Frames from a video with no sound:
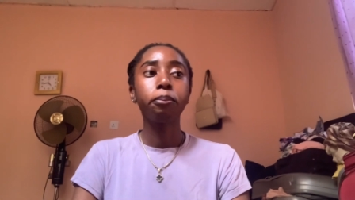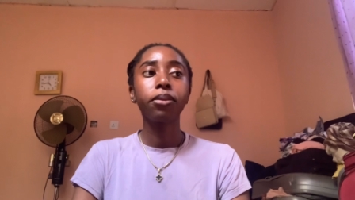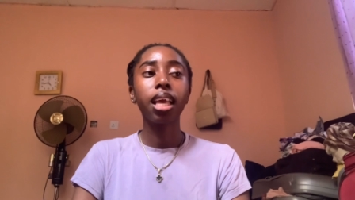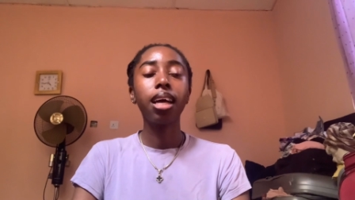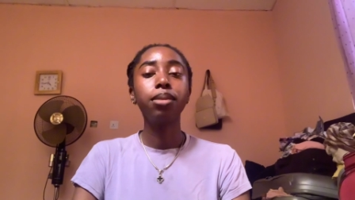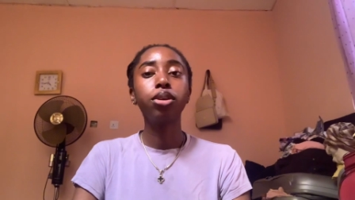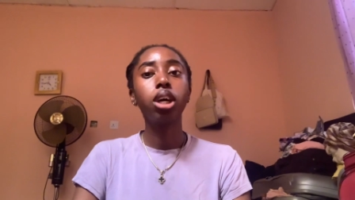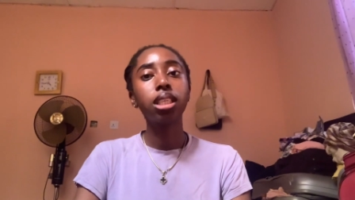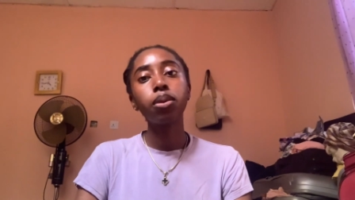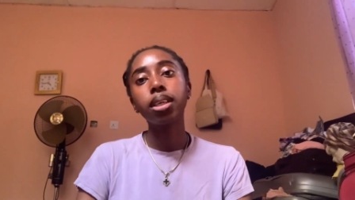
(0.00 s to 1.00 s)
And because
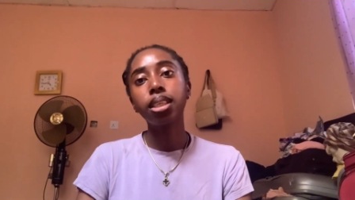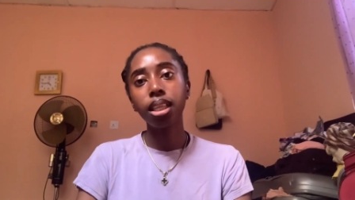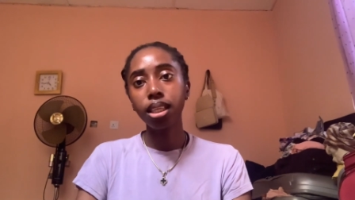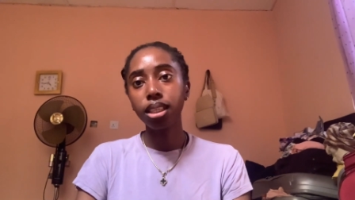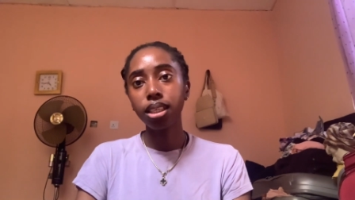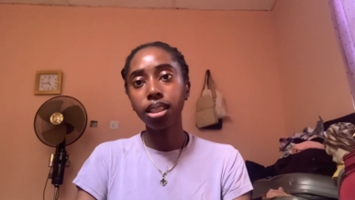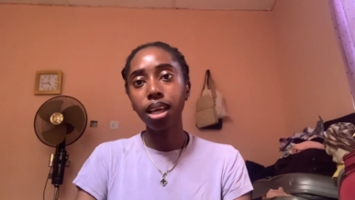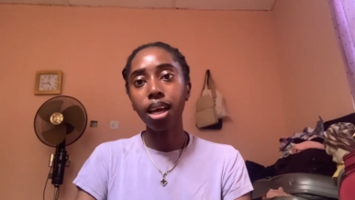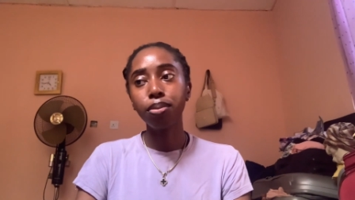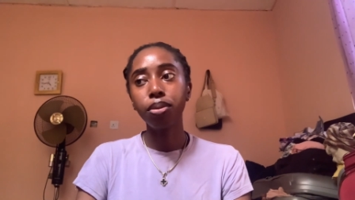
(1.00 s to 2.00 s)
they were selling it
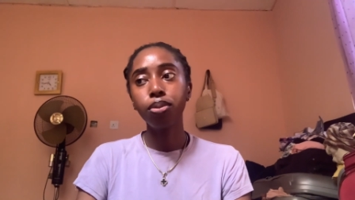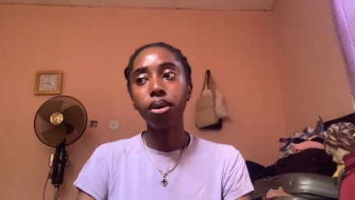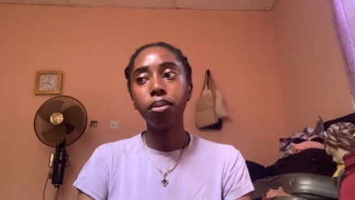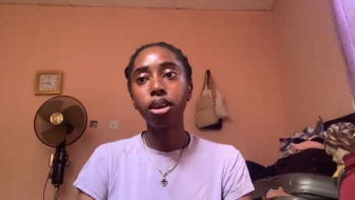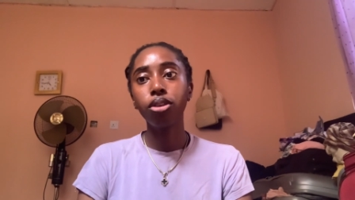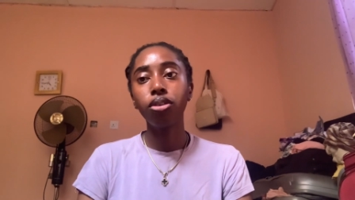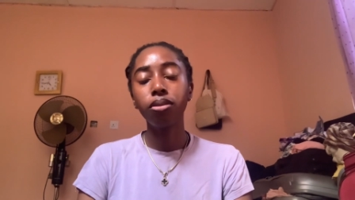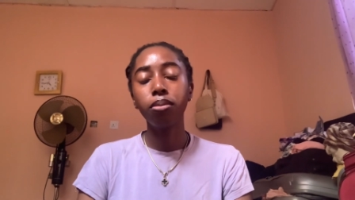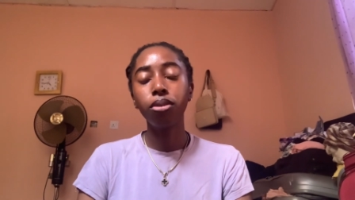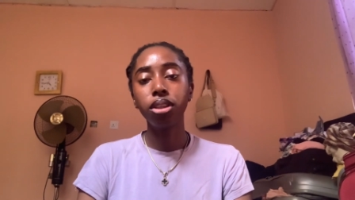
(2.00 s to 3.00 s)
and people were making
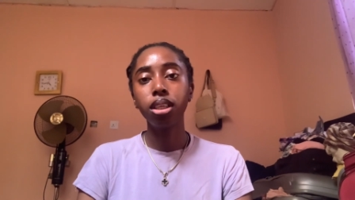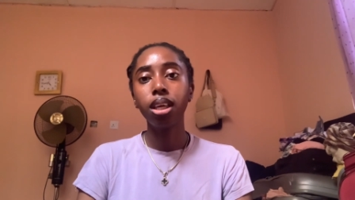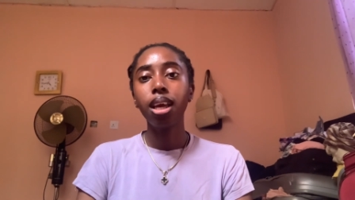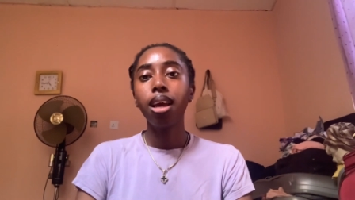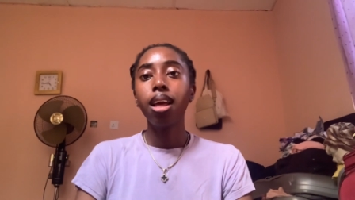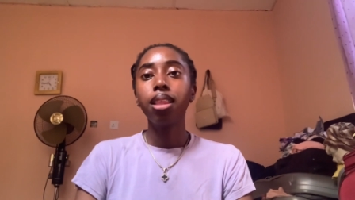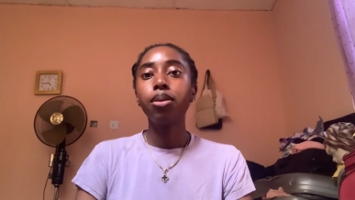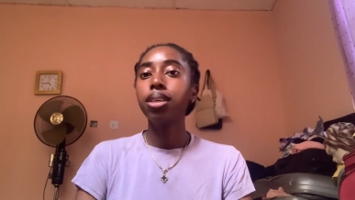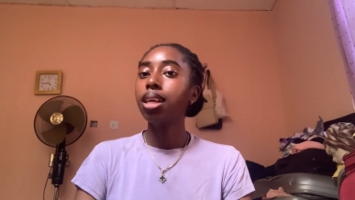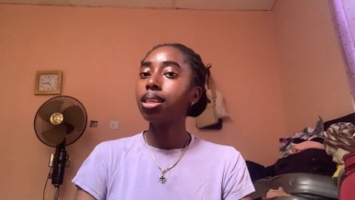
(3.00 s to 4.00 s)
money, they were
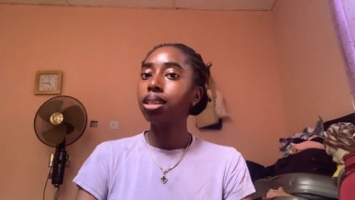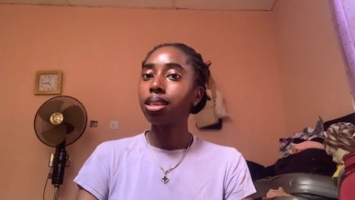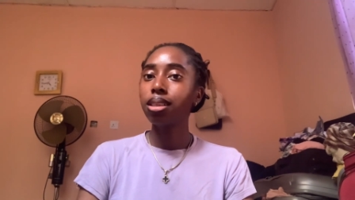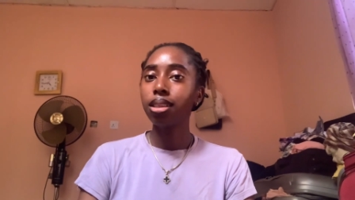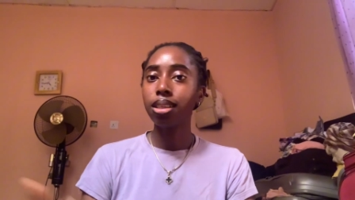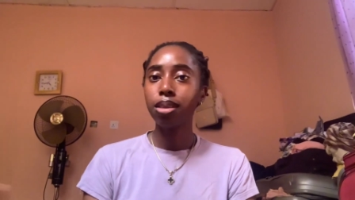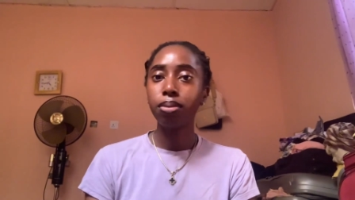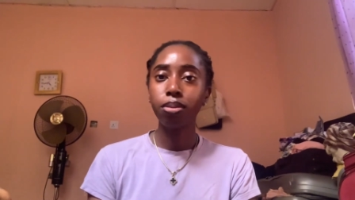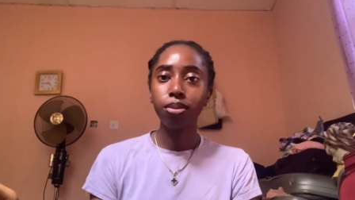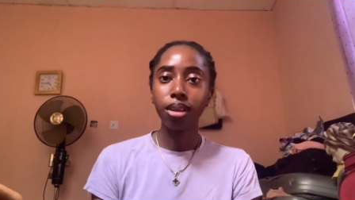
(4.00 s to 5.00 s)
selling it to these
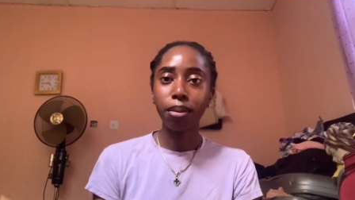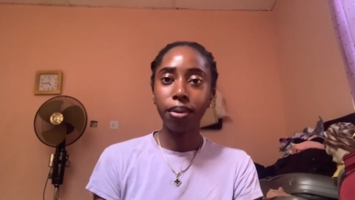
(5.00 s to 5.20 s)
people that